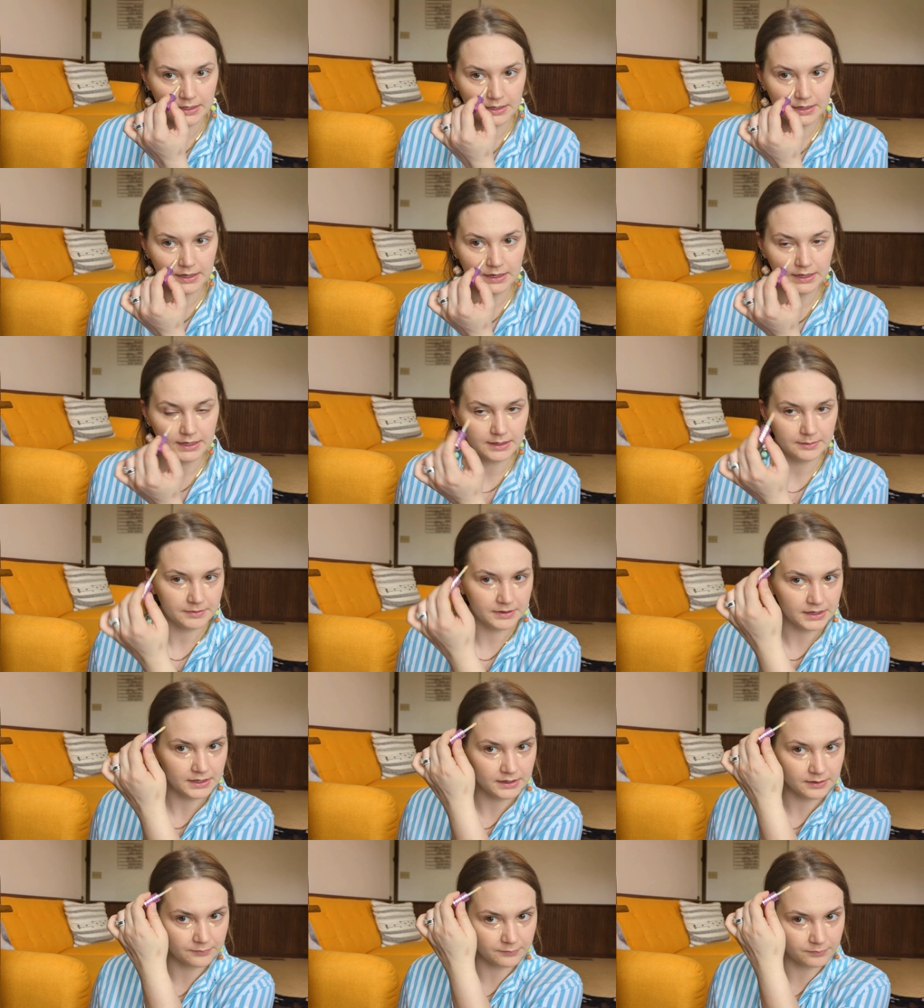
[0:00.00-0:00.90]
And I am
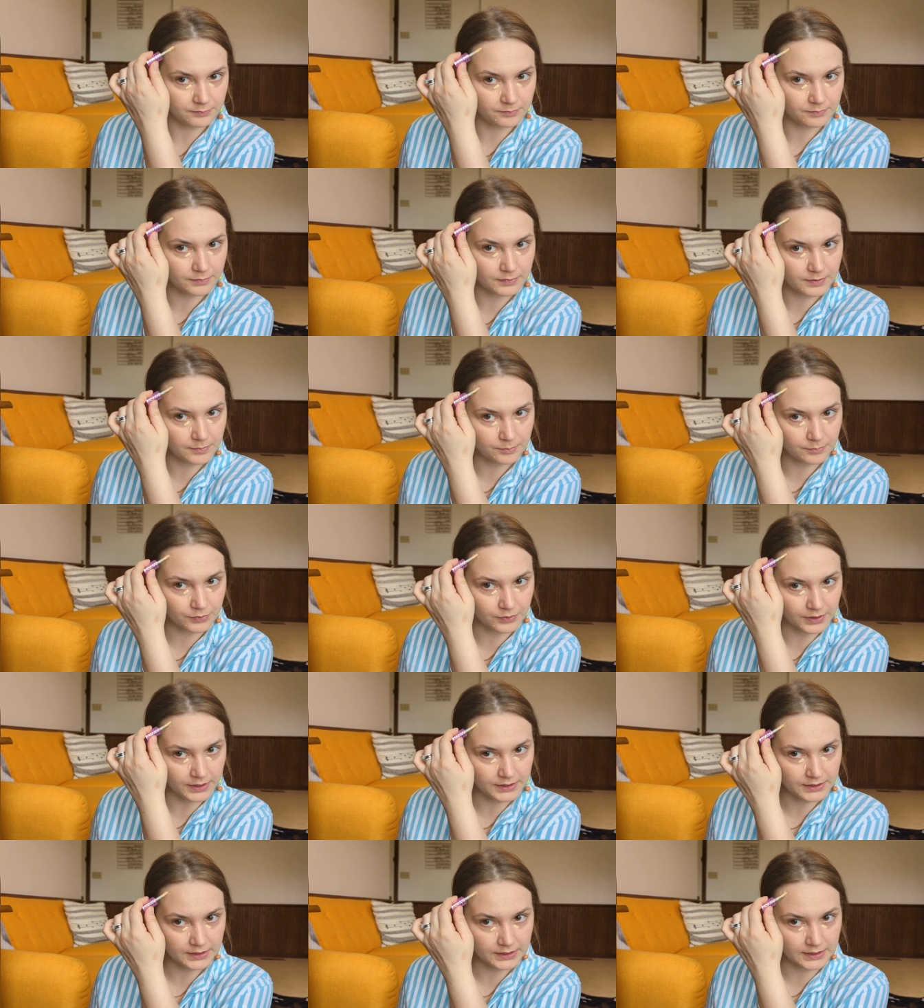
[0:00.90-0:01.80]
kind of
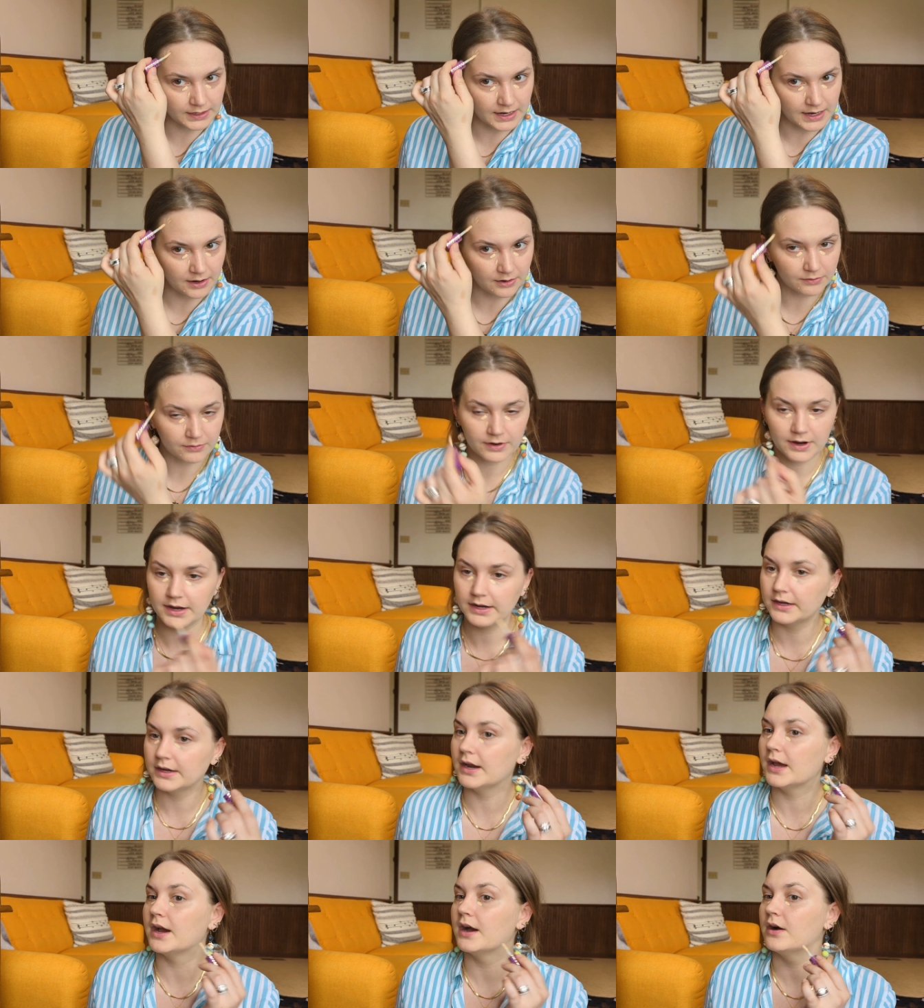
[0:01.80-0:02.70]
breaking out
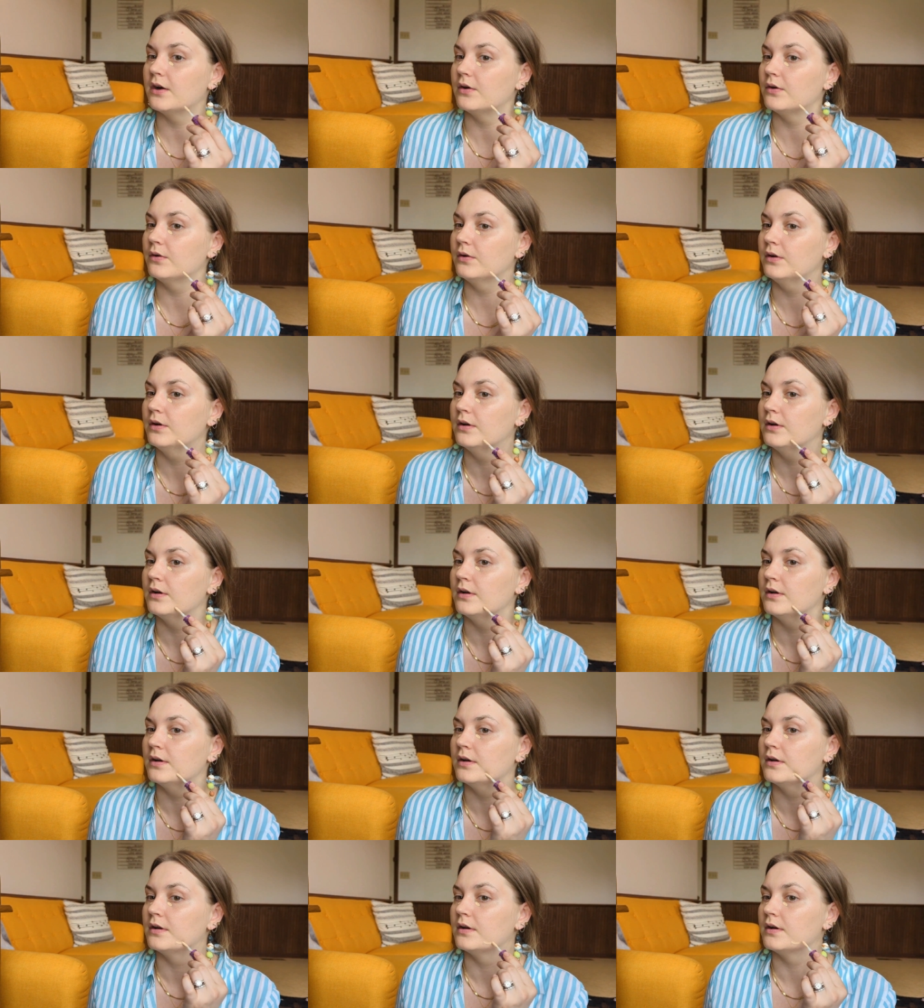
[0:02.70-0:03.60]
right now.
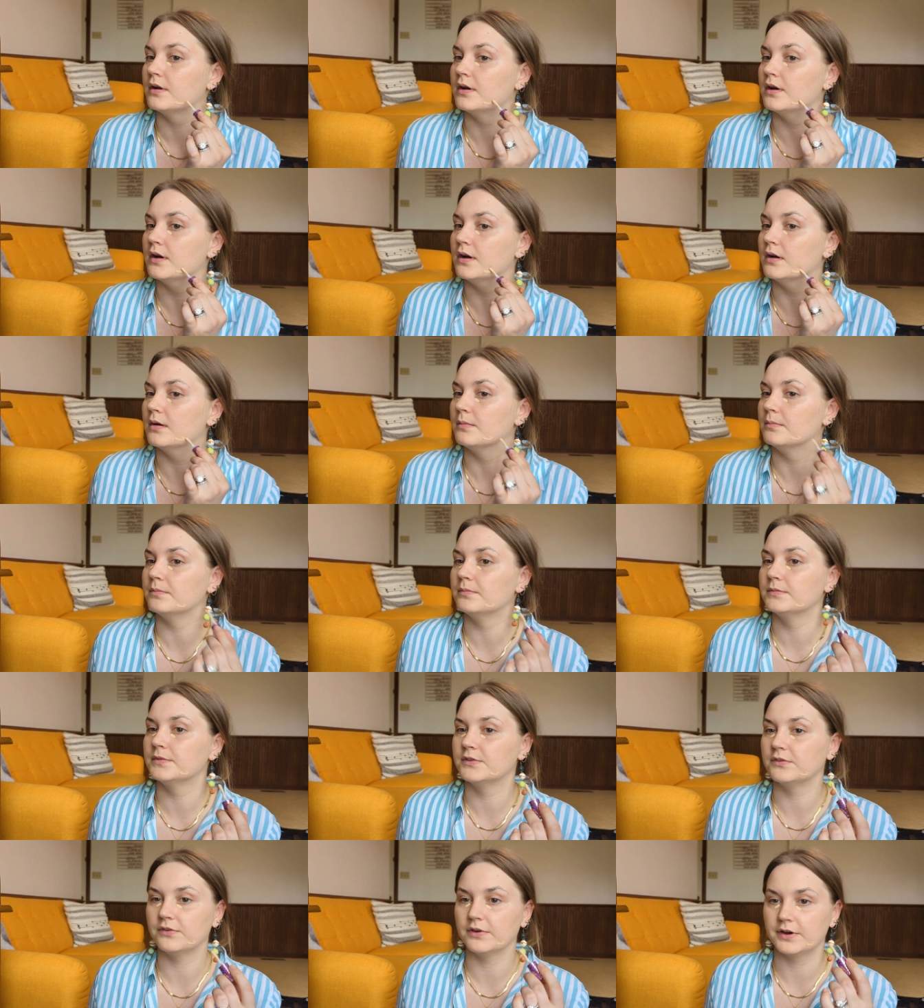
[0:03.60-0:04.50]

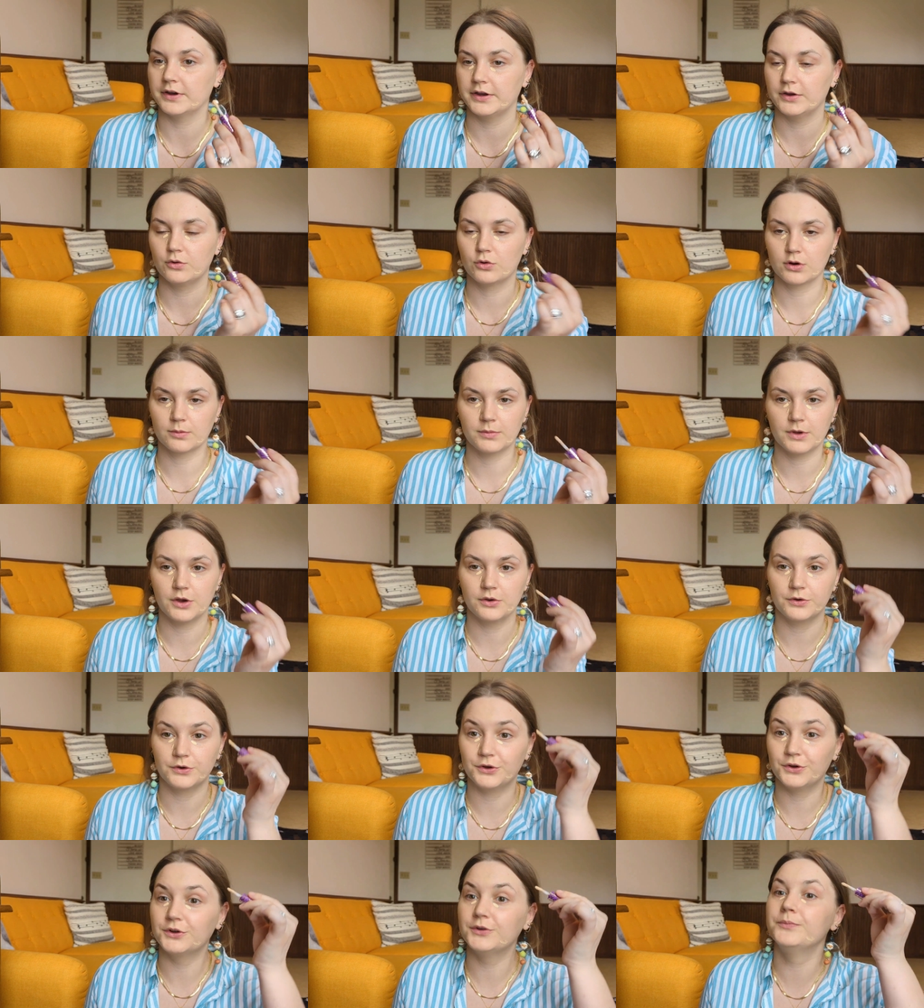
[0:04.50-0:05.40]
It's very
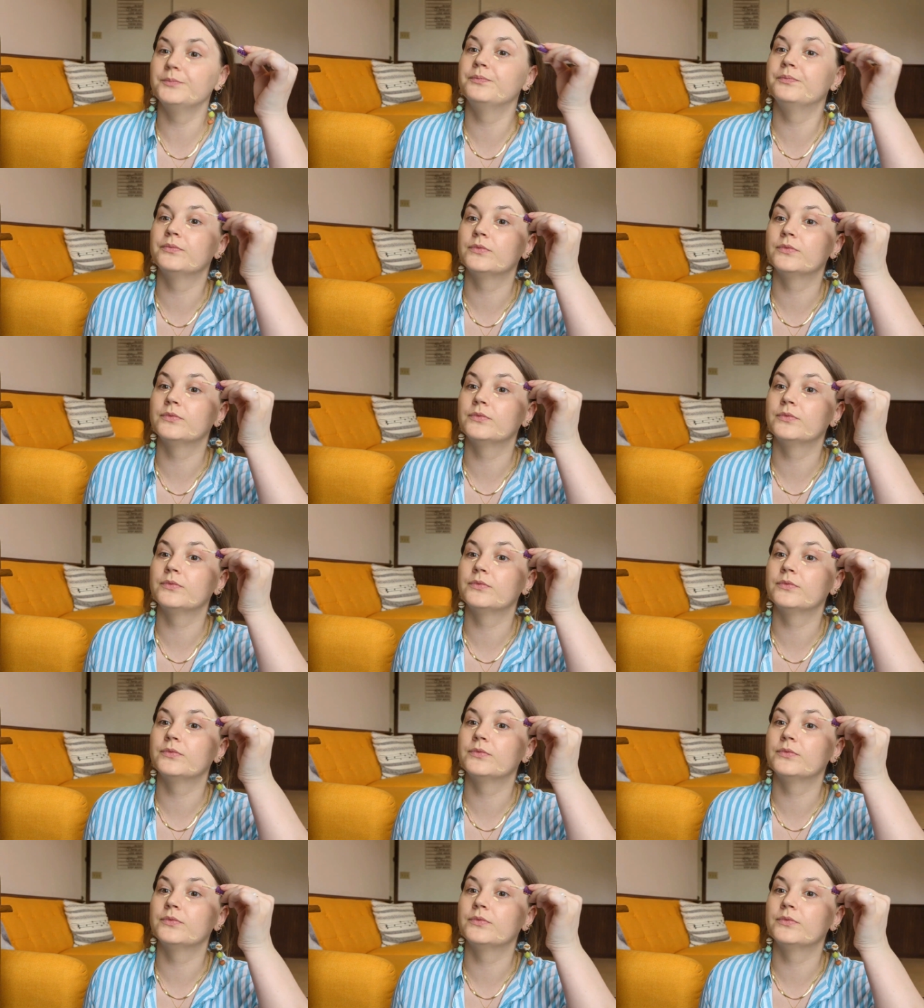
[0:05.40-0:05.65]
hormonal.